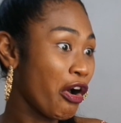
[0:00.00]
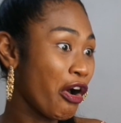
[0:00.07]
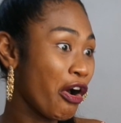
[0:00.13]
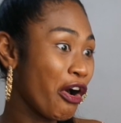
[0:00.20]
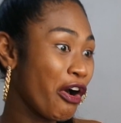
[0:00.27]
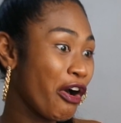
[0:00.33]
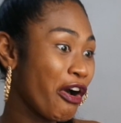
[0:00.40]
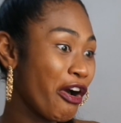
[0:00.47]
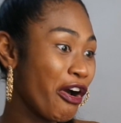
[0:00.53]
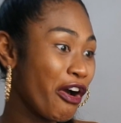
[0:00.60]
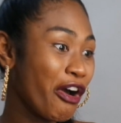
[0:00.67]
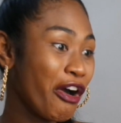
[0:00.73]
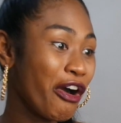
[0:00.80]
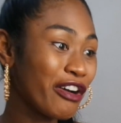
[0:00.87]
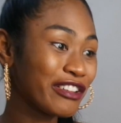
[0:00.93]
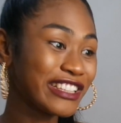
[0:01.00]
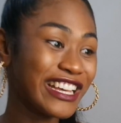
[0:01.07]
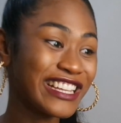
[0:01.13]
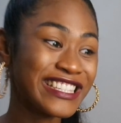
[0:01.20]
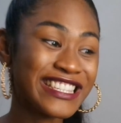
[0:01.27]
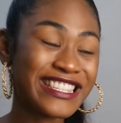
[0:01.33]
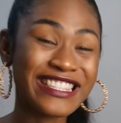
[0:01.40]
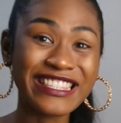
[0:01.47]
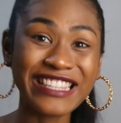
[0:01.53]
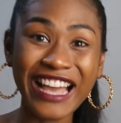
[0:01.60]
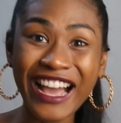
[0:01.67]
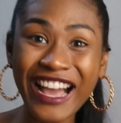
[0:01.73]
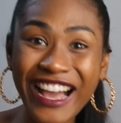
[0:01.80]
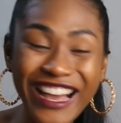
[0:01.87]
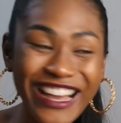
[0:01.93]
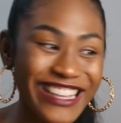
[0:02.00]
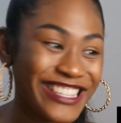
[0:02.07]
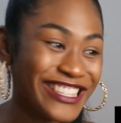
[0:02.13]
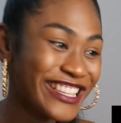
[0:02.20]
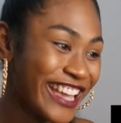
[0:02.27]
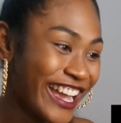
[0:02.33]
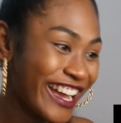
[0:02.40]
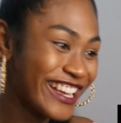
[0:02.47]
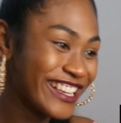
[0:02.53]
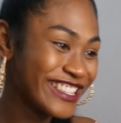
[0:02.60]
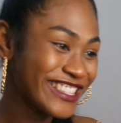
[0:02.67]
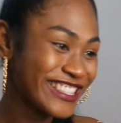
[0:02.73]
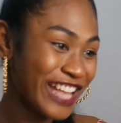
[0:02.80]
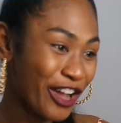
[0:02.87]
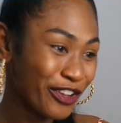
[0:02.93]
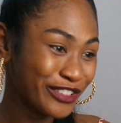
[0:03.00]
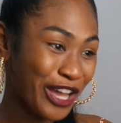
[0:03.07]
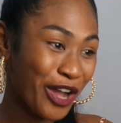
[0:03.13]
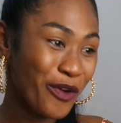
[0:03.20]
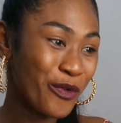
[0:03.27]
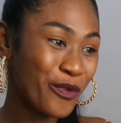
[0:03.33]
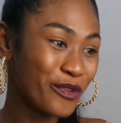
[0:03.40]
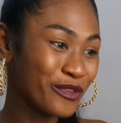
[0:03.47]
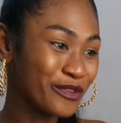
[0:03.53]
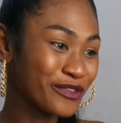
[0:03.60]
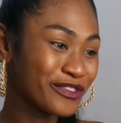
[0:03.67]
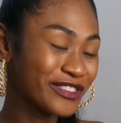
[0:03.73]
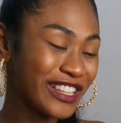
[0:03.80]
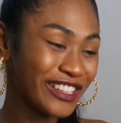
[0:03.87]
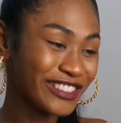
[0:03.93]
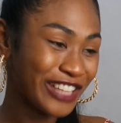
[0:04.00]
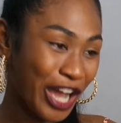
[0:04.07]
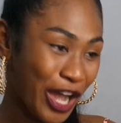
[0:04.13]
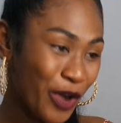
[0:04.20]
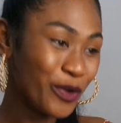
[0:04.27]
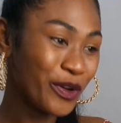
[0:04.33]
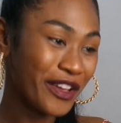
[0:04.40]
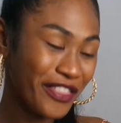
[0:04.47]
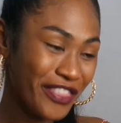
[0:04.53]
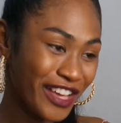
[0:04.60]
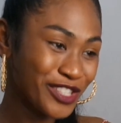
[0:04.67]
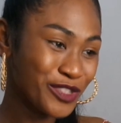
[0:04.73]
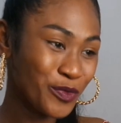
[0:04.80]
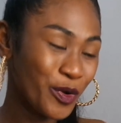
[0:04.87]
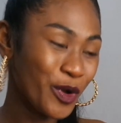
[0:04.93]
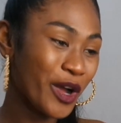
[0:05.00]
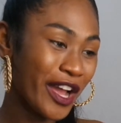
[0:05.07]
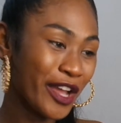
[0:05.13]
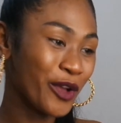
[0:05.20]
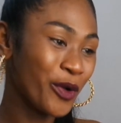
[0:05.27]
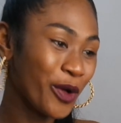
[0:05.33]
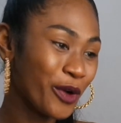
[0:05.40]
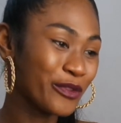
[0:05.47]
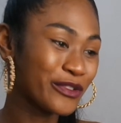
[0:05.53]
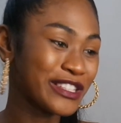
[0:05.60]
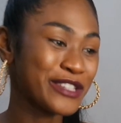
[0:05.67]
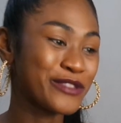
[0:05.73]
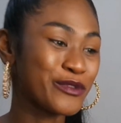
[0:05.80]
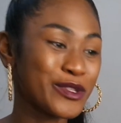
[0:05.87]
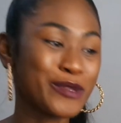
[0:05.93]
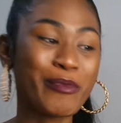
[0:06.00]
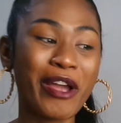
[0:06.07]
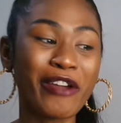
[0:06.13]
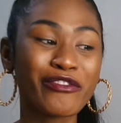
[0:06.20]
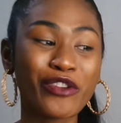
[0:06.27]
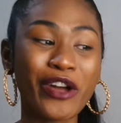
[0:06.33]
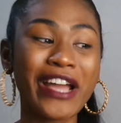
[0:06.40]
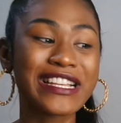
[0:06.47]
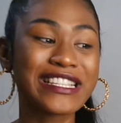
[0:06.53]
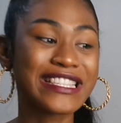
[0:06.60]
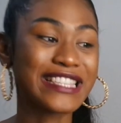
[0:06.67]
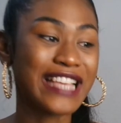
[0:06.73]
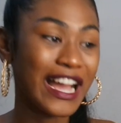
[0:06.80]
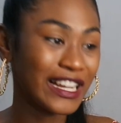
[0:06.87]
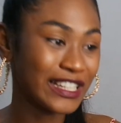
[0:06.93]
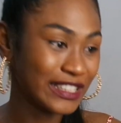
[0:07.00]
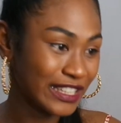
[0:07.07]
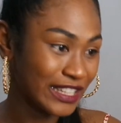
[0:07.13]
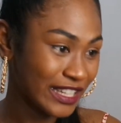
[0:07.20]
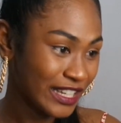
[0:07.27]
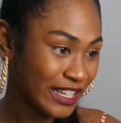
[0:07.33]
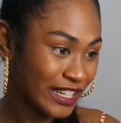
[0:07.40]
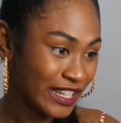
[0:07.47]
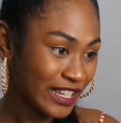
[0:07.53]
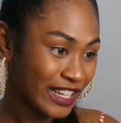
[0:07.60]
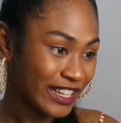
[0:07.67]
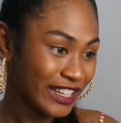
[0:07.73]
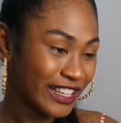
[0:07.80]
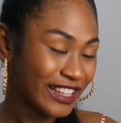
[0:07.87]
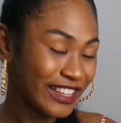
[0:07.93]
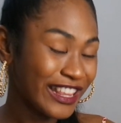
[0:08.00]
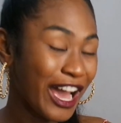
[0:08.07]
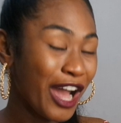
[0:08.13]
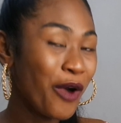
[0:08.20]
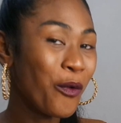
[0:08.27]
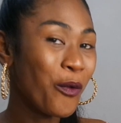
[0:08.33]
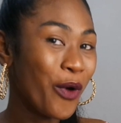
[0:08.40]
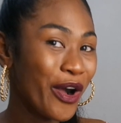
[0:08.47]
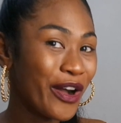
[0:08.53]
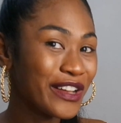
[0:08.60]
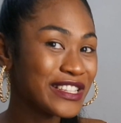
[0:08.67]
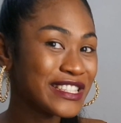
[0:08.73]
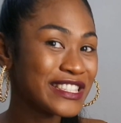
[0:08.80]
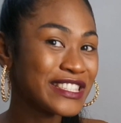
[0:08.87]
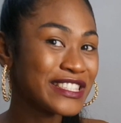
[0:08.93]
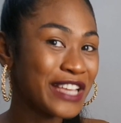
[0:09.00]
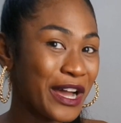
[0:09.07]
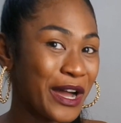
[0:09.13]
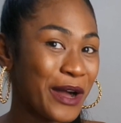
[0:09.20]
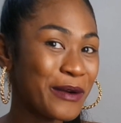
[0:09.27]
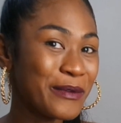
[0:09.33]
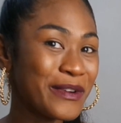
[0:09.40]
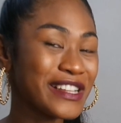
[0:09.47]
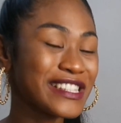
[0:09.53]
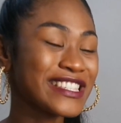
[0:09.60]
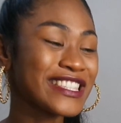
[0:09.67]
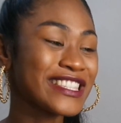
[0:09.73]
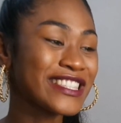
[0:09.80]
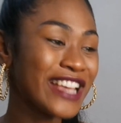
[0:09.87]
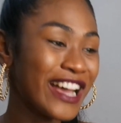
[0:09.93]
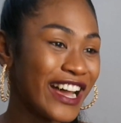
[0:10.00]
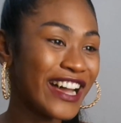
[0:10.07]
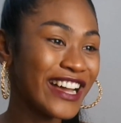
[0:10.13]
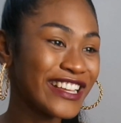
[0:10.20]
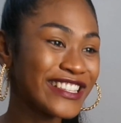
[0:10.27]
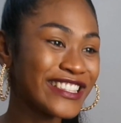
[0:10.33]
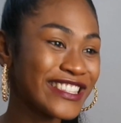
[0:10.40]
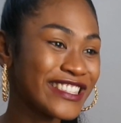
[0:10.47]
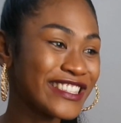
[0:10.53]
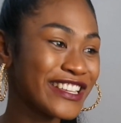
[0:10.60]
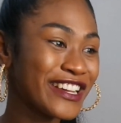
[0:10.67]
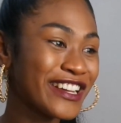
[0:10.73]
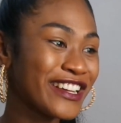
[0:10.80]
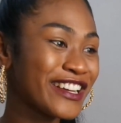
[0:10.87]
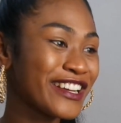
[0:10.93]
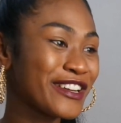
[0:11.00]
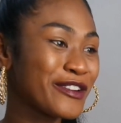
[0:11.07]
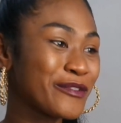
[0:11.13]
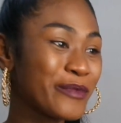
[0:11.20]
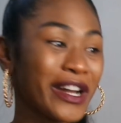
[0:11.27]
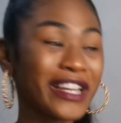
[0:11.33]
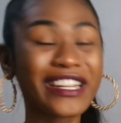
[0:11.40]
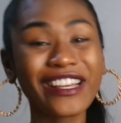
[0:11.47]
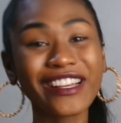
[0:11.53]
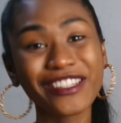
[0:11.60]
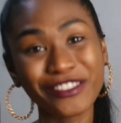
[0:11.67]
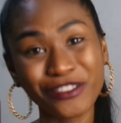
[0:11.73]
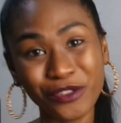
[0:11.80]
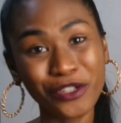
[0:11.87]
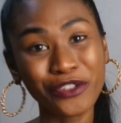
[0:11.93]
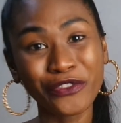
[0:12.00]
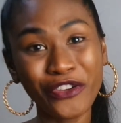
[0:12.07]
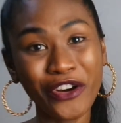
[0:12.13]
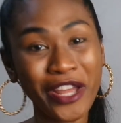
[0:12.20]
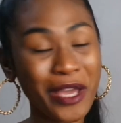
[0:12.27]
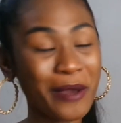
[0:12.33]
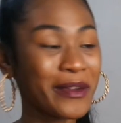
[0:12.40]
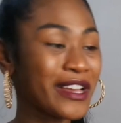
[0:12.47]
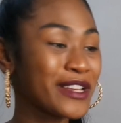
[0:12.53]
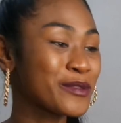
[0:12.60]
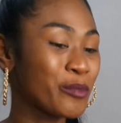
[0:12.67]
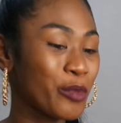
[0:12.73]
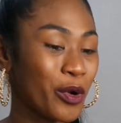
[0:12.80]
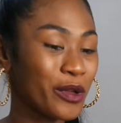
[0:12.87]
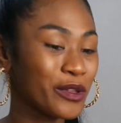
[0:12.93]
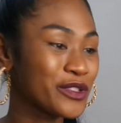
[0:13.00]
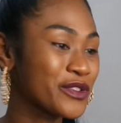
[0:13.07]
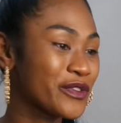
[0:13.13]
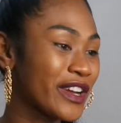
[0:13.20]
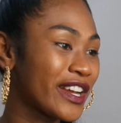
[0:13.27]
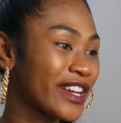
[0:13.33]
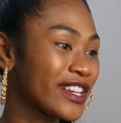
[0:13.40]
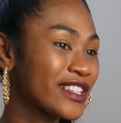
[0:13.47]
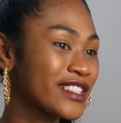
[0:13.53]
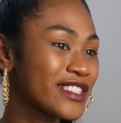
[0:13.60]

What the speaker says: Oh, the sass. Yes, now that's what I call disrespectful. Exactly. That was some sass. But good for him. He has balls, right?